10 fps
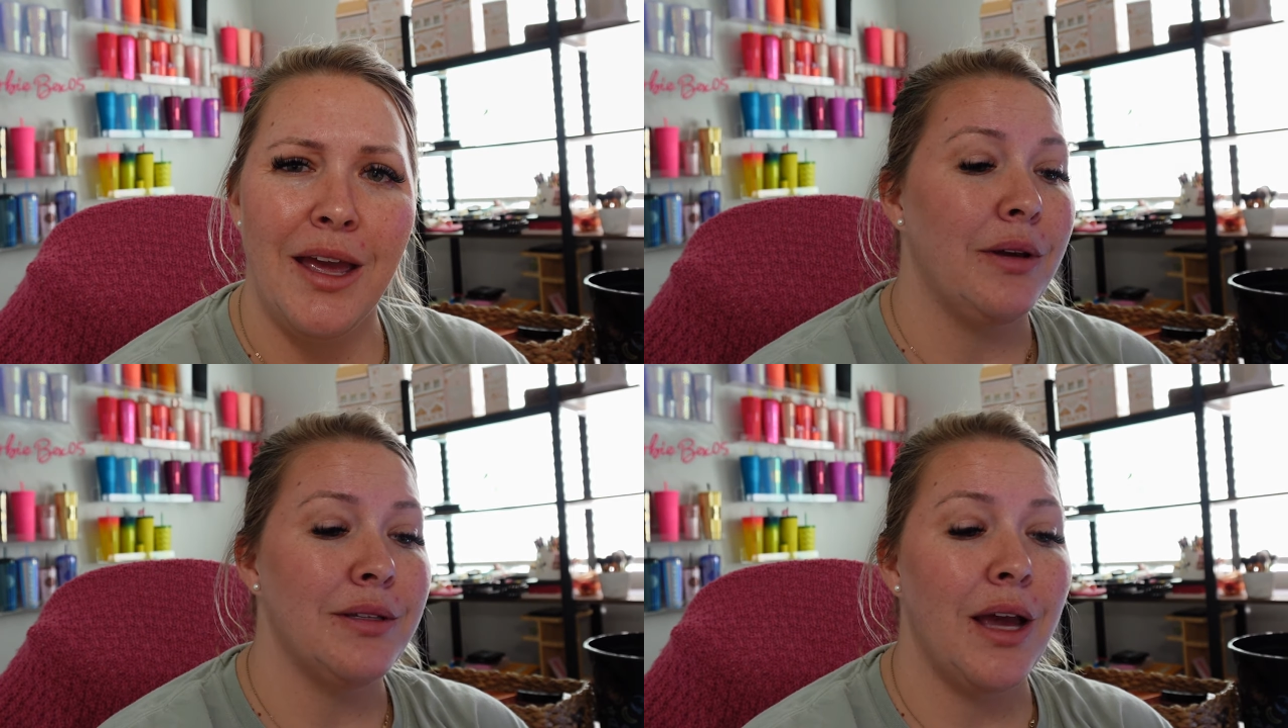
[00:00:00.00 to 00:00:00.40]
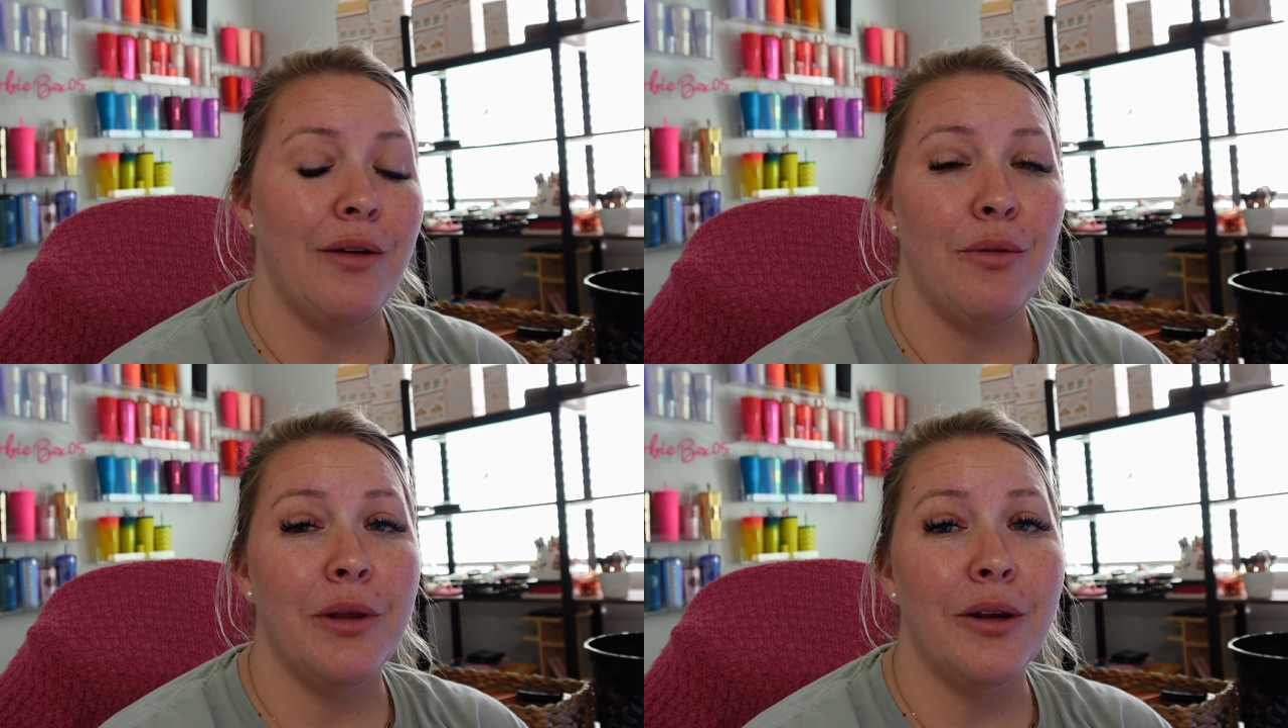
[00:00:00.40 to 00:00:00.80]
because I
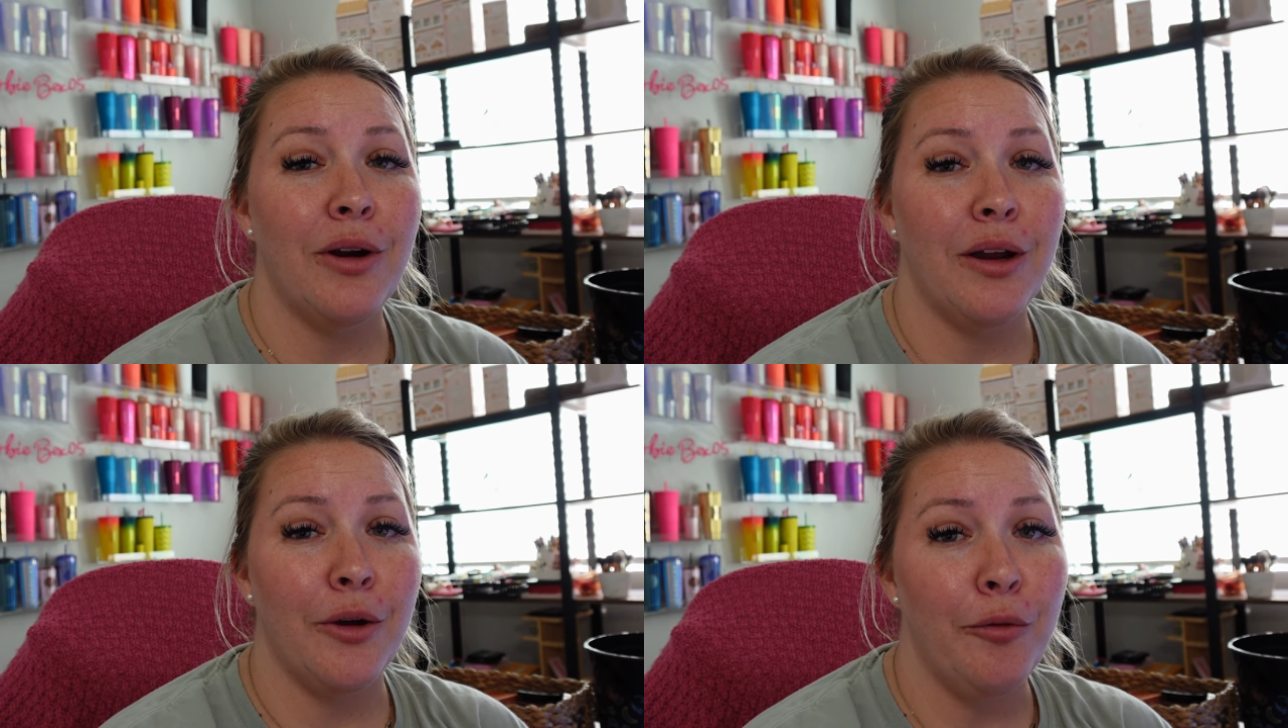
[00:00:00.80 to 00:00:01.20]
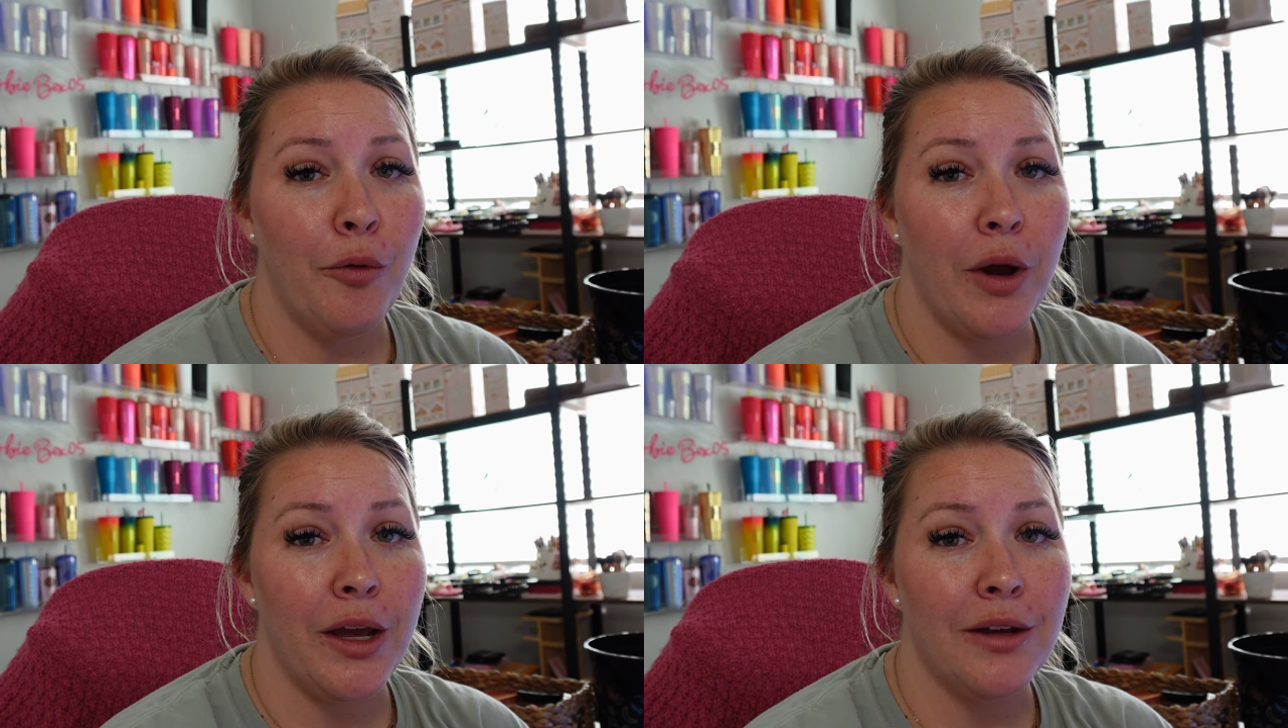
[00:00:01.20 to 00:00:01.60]
have a really great
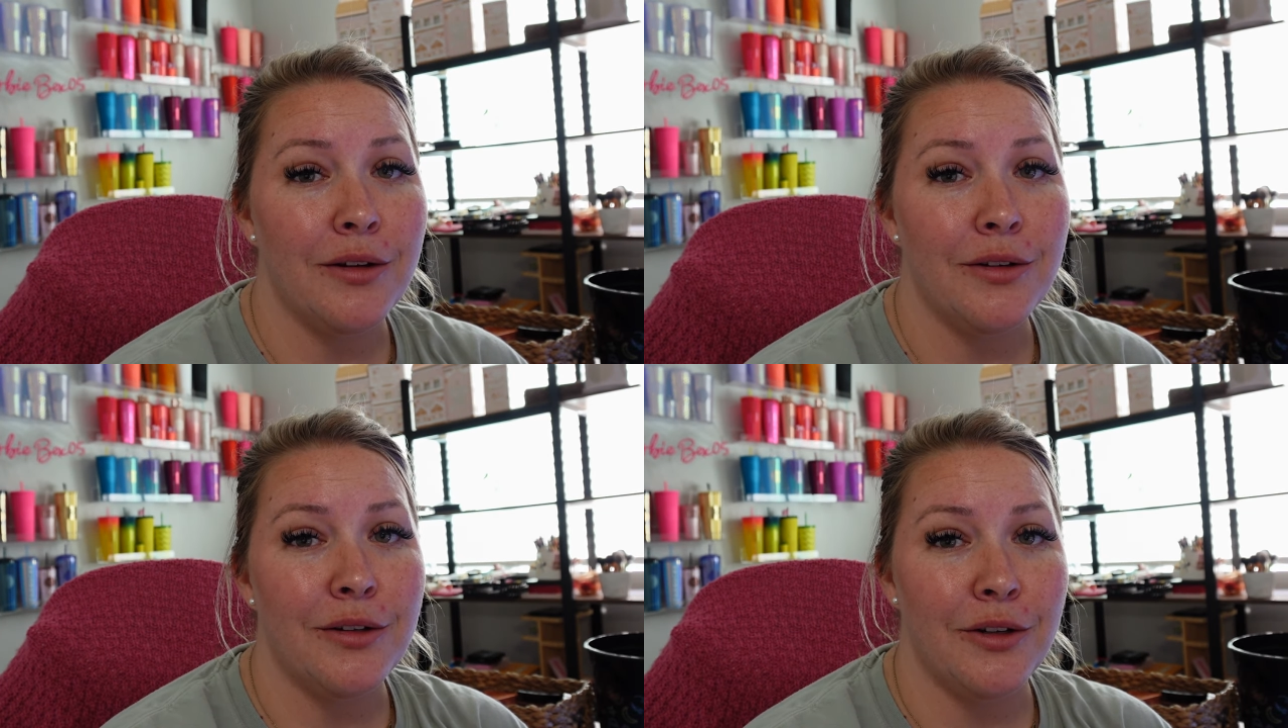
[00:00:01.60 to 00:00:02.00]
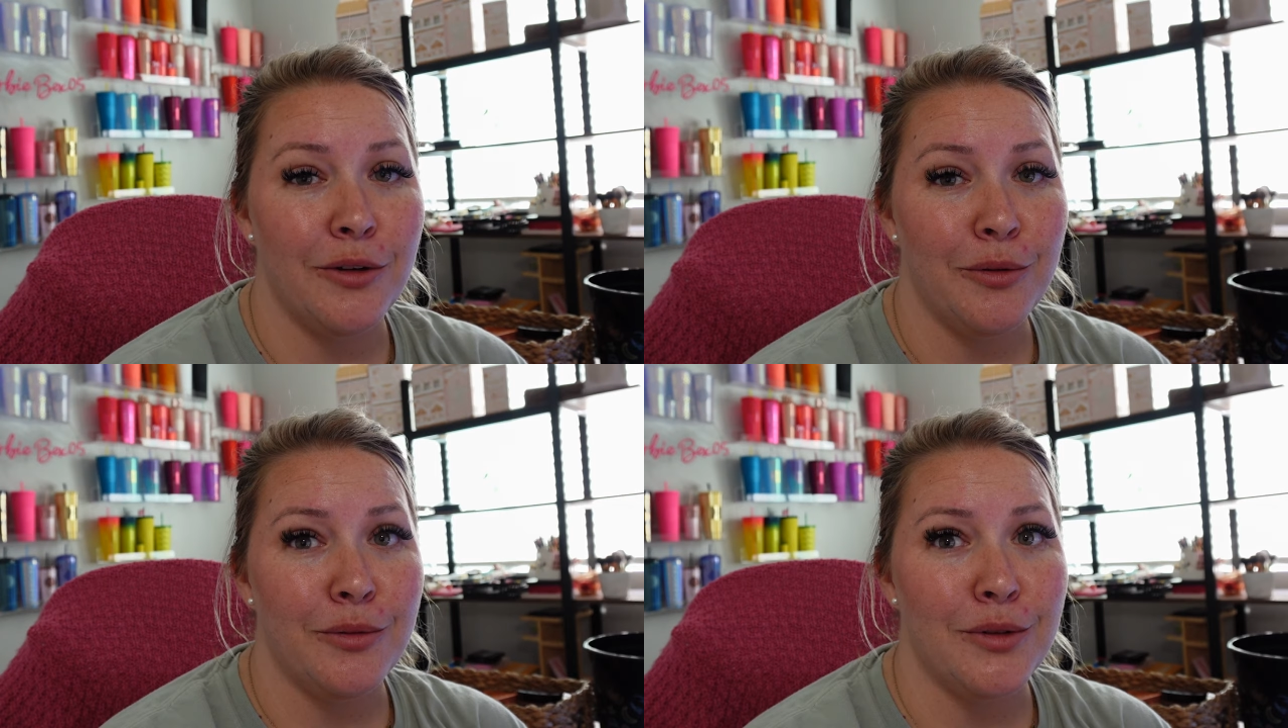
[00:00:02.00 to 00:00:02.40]
giveaway to do.